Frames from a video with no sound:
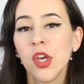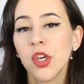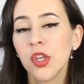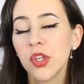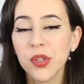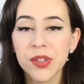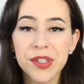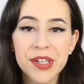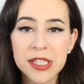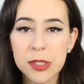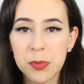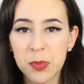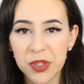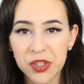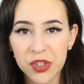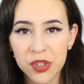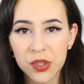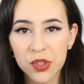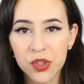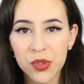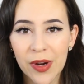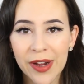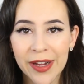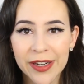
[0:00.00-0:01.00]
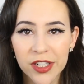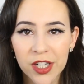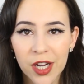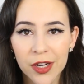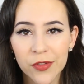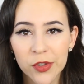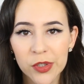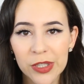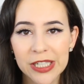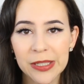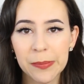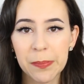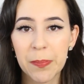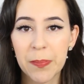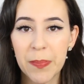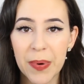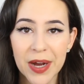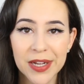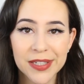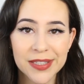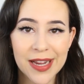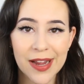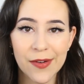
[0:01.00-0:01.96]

you're desperate to try and cover it, but